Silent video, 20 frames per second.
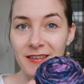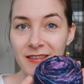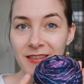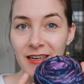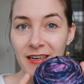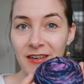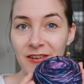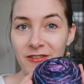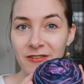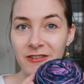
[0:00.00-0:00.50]

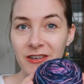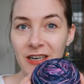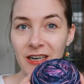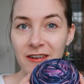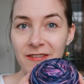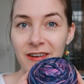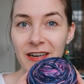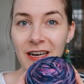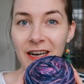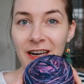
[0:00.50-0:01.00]

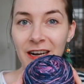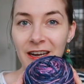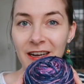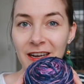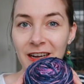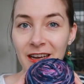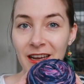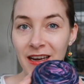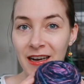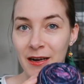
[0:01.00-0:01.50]

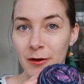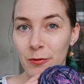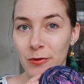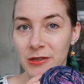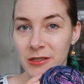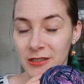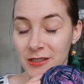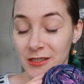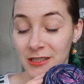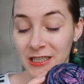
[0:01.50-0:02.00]
liked, and I
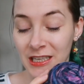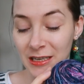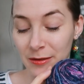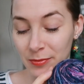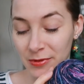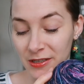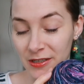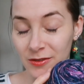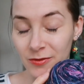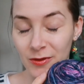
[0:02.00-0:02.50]
wanted to
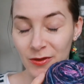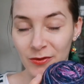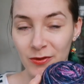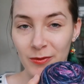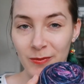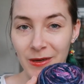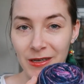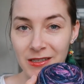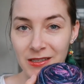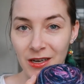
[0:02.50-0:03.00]
keep this one for
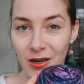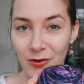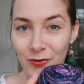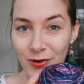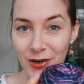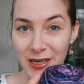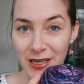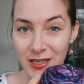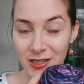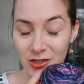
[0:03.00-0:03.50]
myself
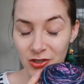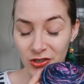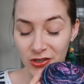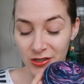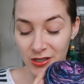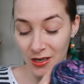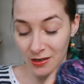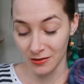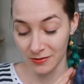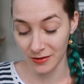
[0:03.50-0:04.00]
and knit
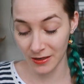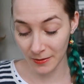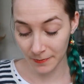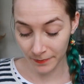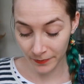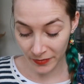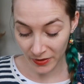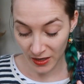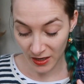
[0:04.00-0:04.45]
socks out of them.